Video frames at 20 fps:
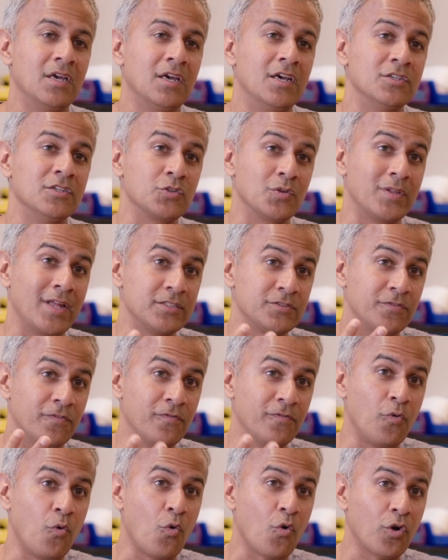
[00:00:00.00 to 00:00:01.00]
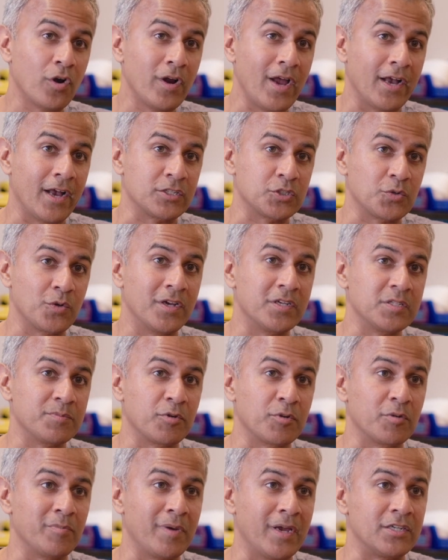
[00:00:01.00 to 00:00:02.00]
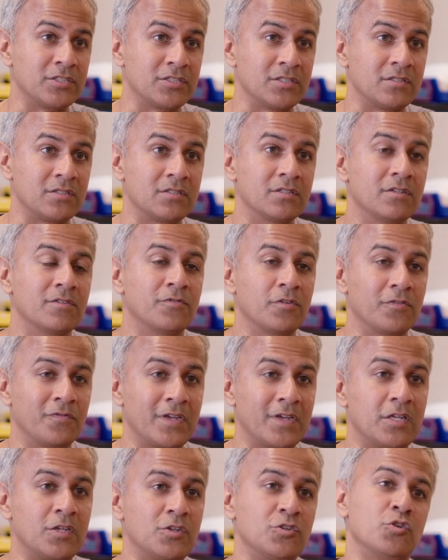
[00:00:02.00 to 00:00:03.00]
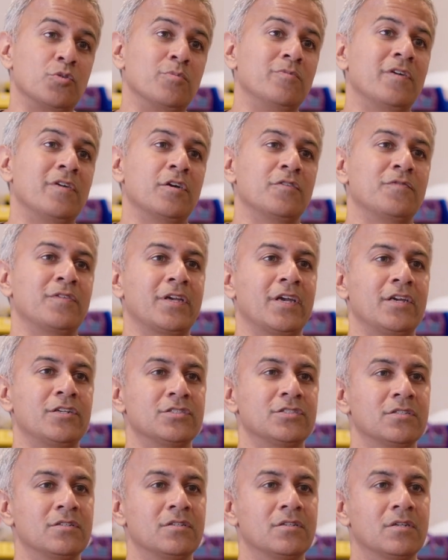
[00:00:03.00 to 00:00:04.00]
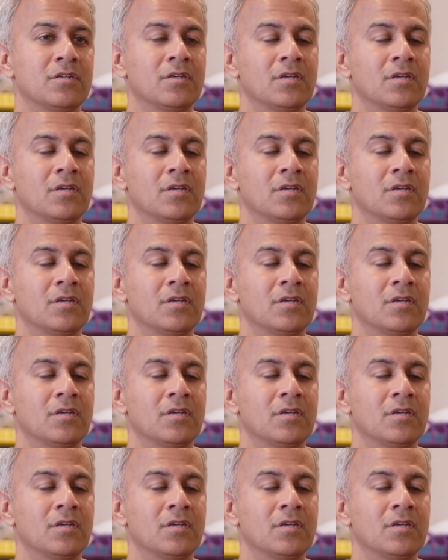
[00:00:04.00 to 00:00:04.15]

So that's 4 X-rays per patient for feeding tube verification.